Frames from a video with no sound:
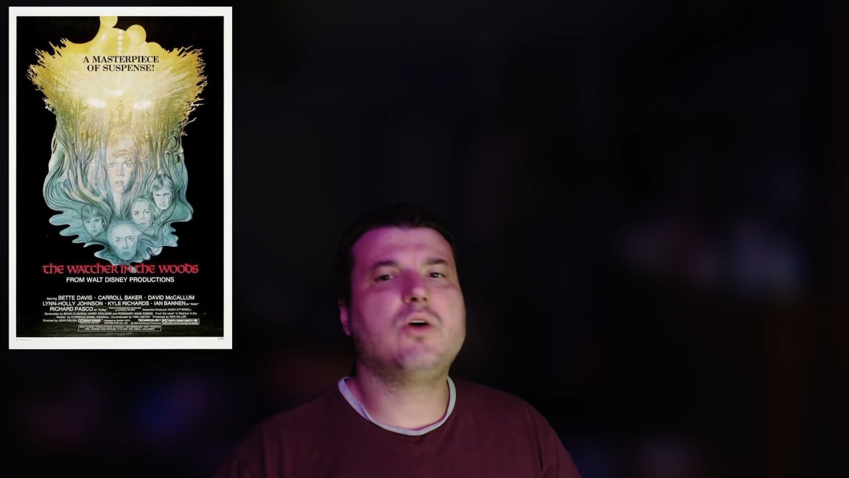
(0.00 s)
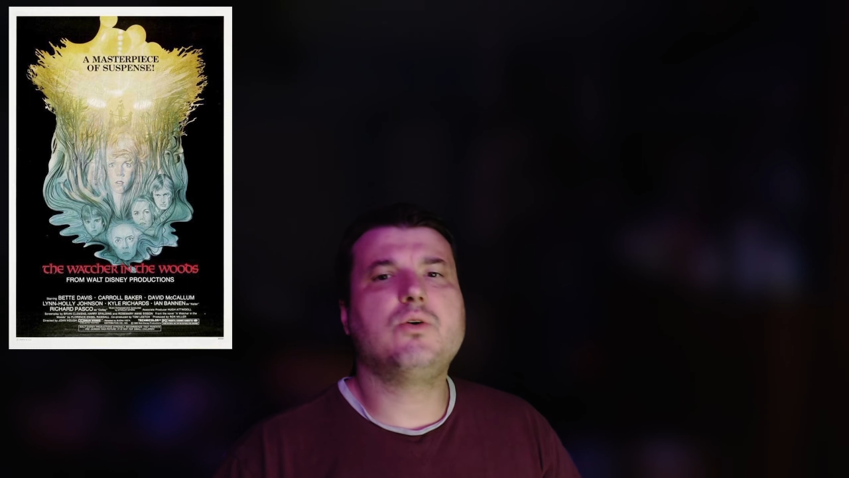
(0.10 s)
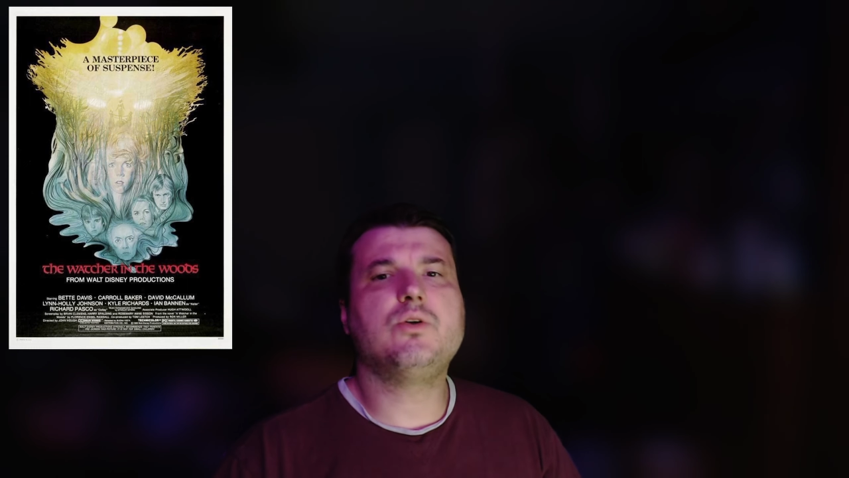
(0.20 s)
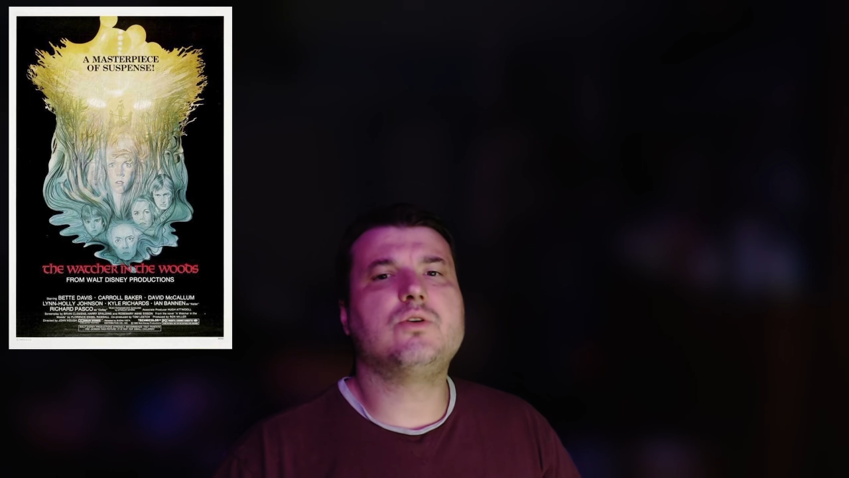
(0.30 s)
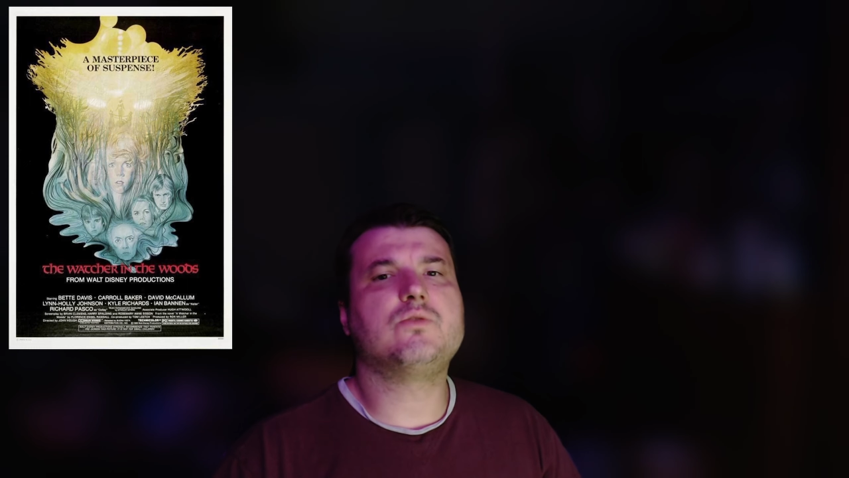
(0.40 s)
Oh
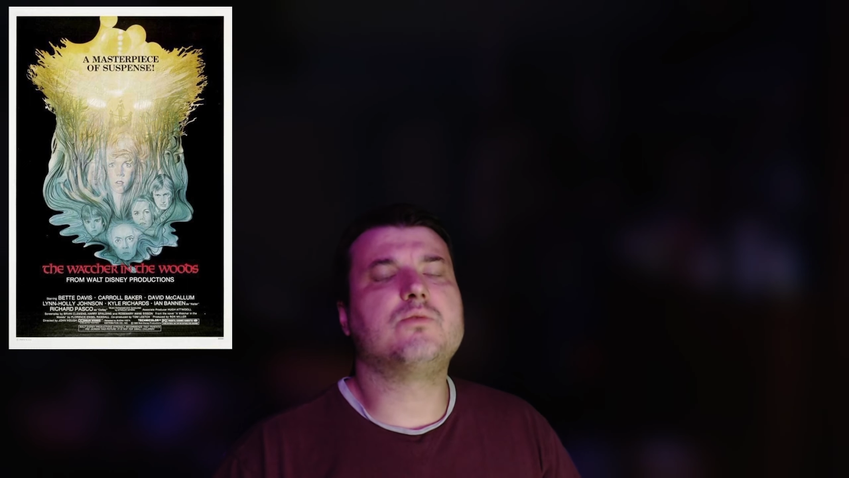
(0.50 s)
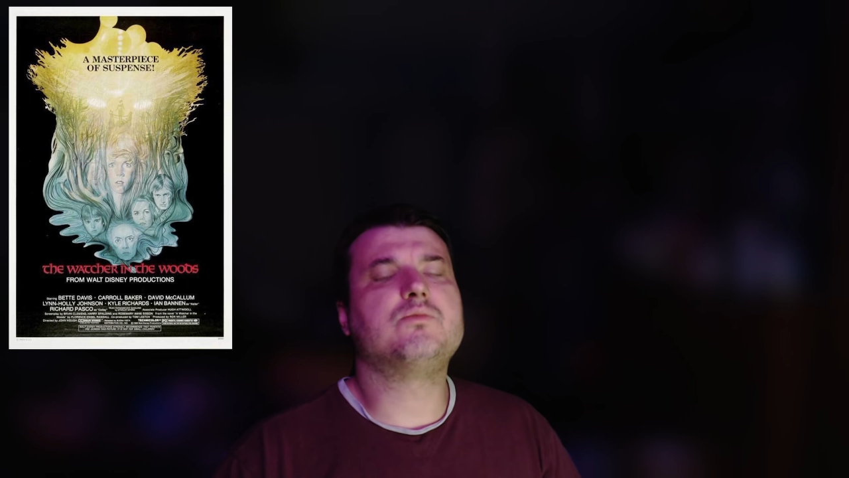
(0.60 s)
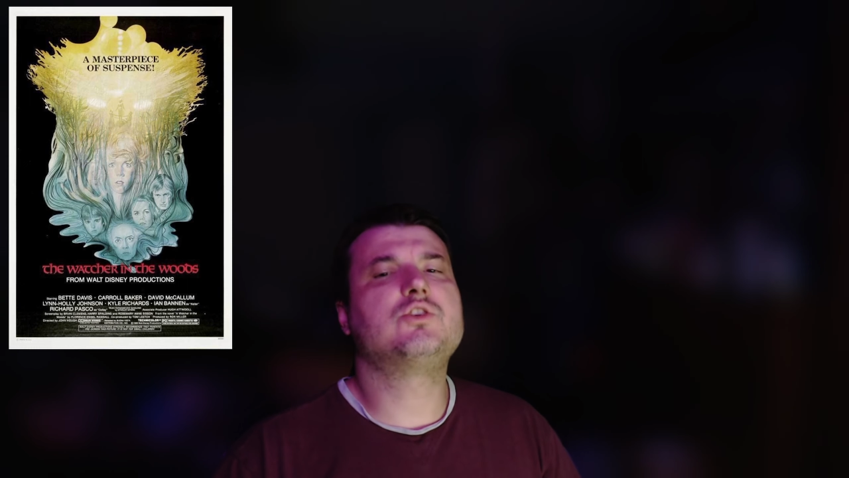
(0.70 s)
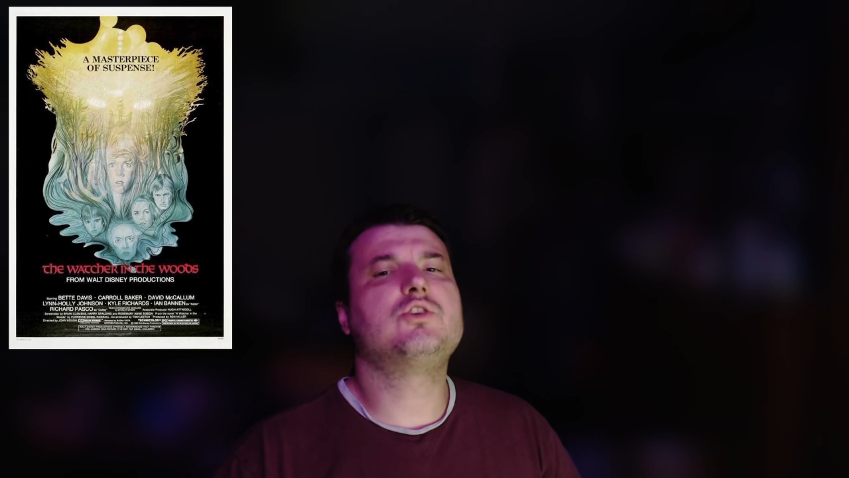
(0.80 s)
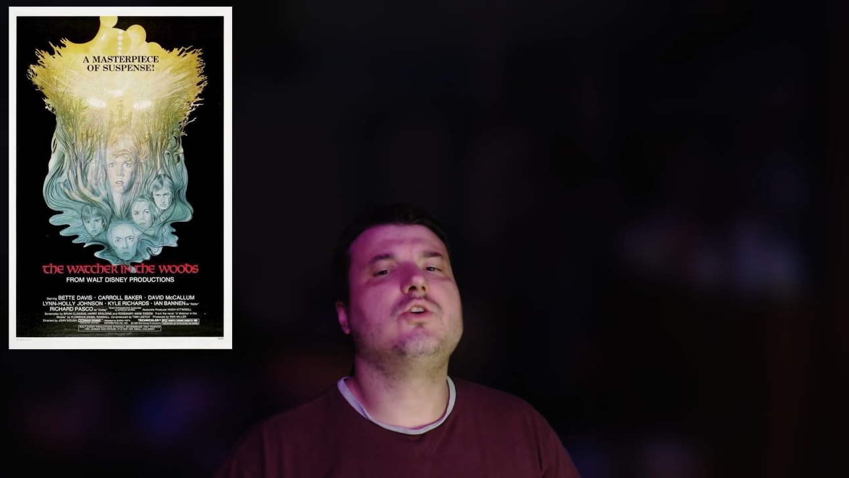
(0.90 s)
no, from
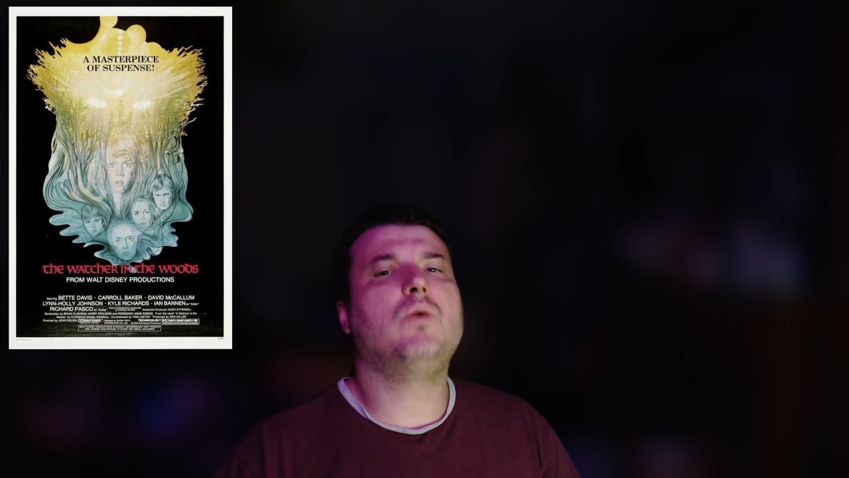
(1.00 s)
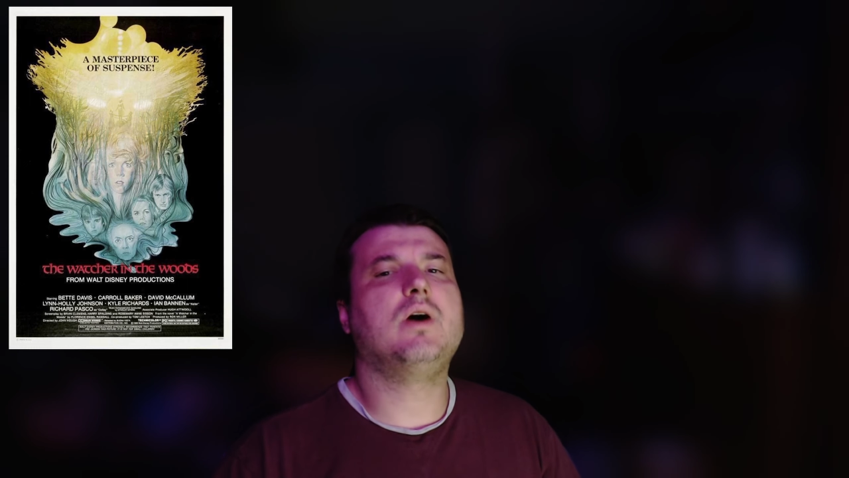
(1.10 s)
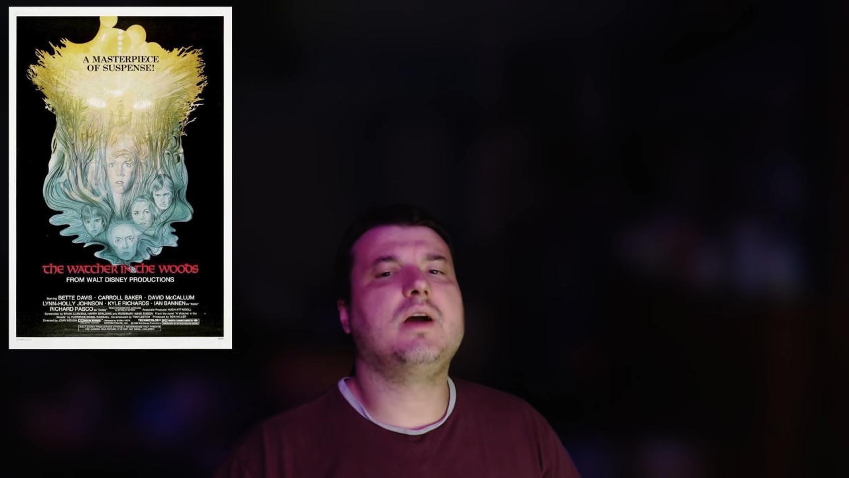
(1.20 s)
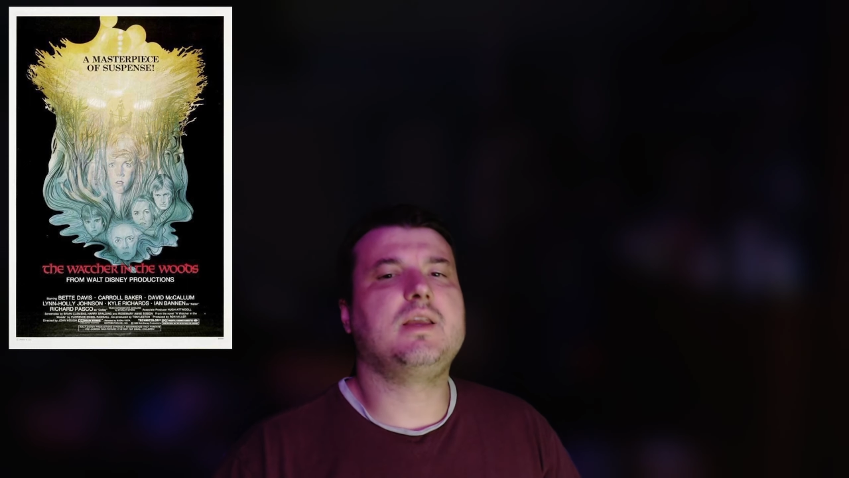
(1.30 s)
Snow White.